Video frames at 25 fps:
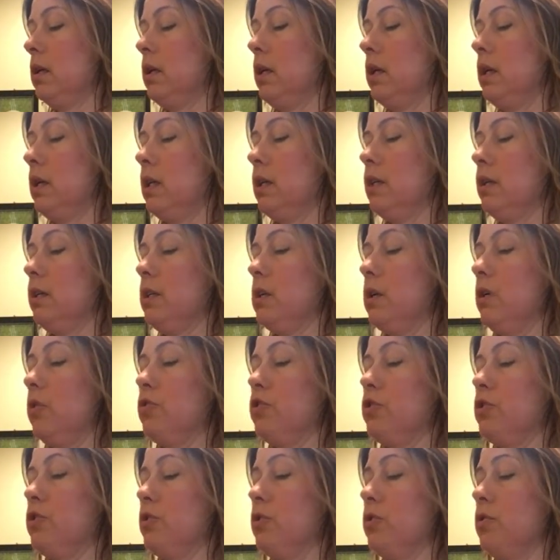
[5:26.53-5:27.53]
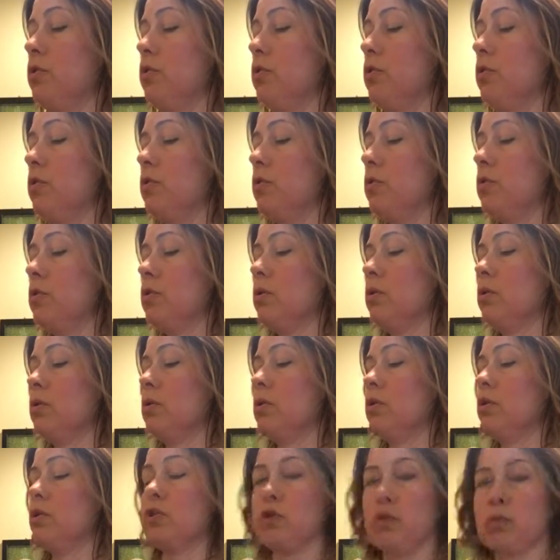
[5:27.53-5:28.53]
and I'd go to
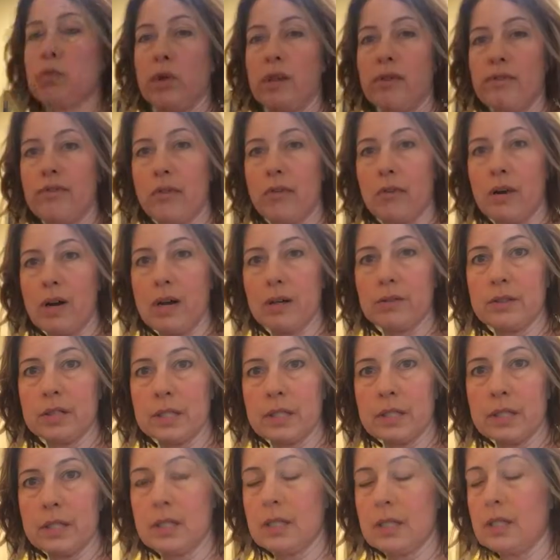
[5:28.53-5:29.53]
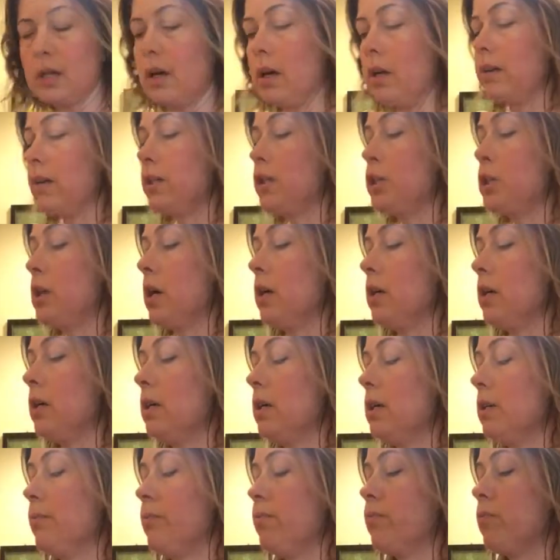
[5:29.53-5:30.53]
24 ounces on the
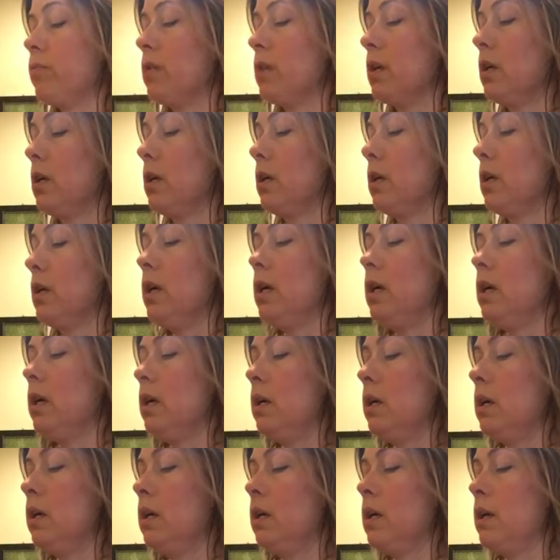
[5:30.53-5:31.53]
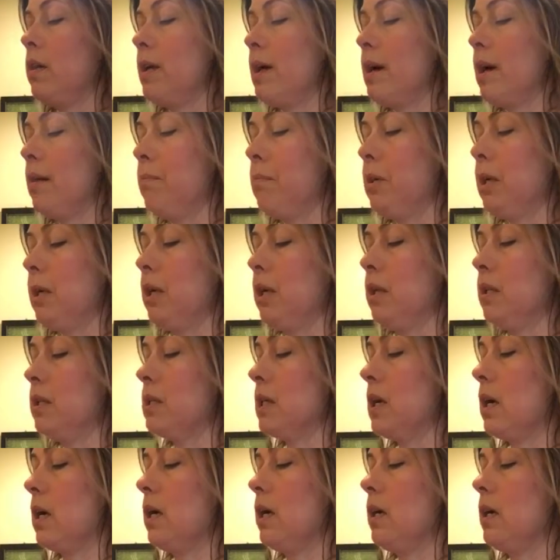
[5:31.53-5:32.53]
chart, and that
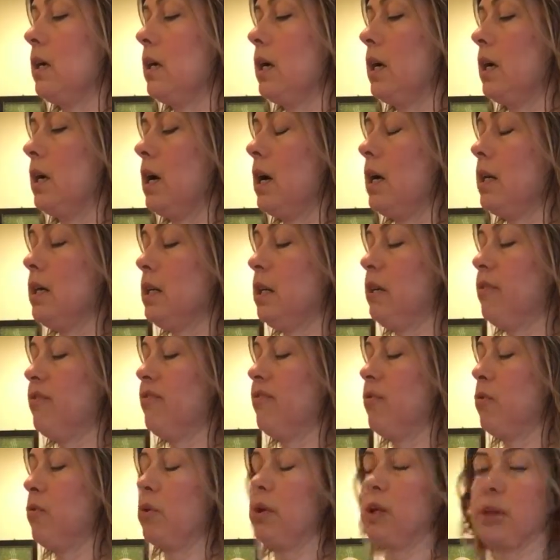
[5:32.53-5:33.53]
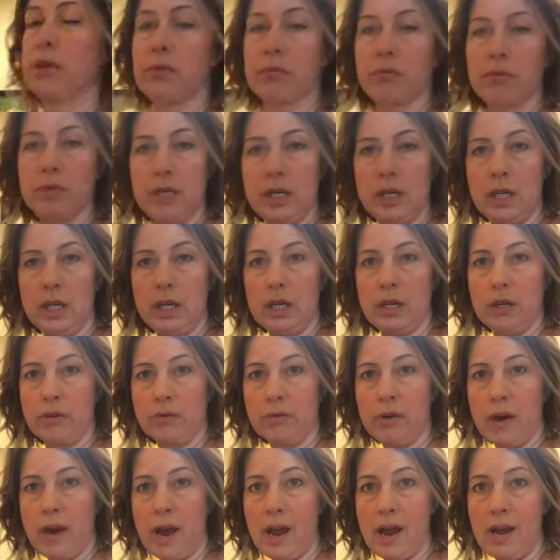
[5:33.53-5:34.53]
means I need 43
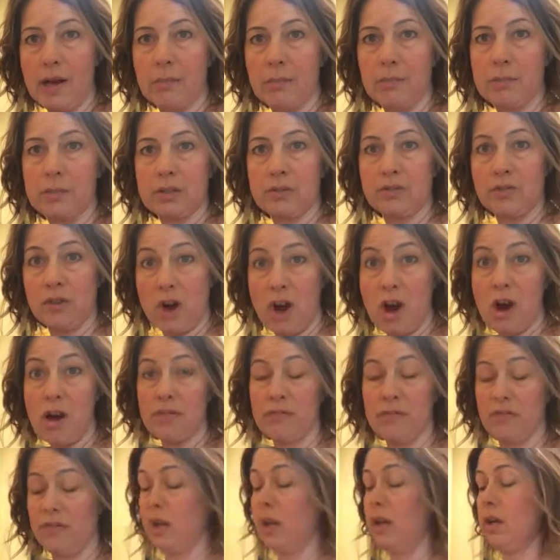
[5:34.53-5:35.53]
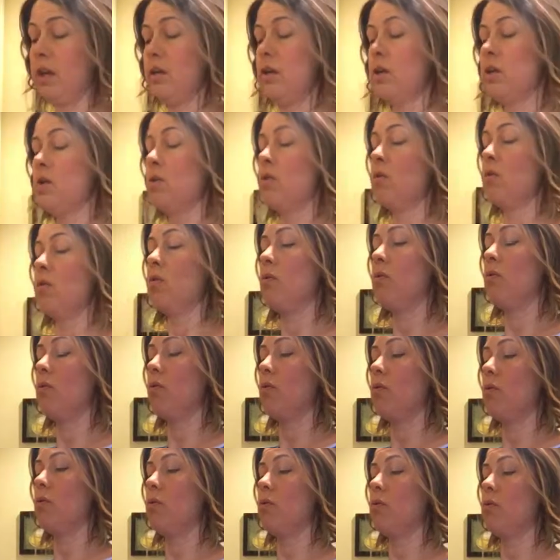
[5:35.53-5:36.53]
grams of coffee.
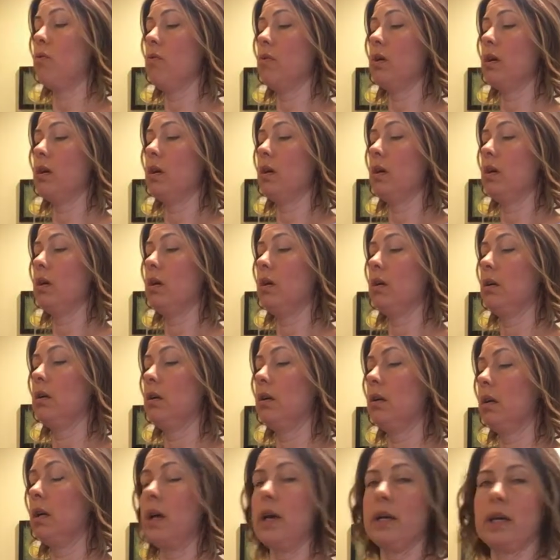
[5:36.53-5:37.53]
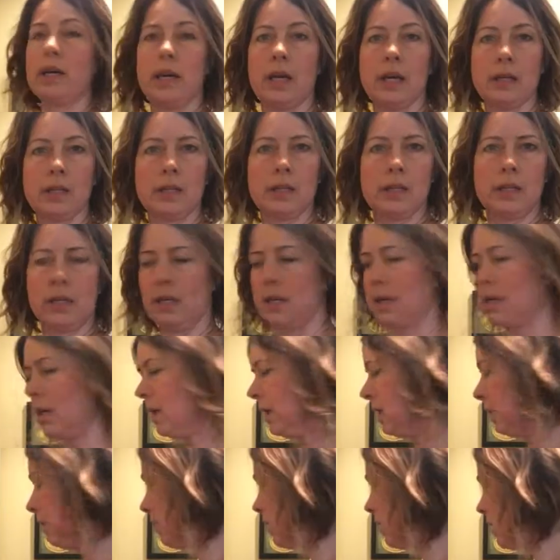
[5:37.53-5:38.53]
Or, I can't see,
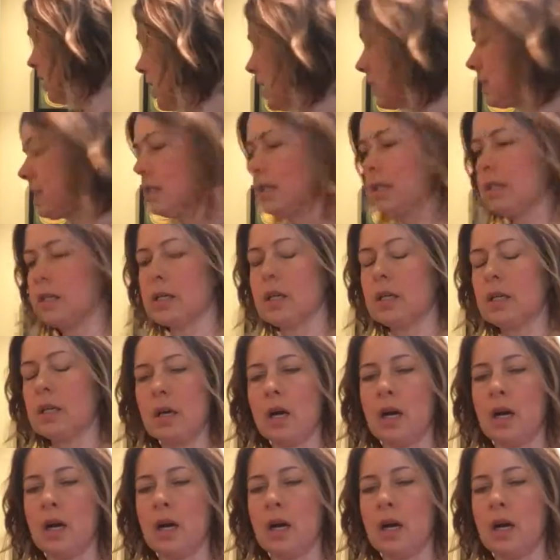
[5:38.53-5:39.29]
I need my glasses.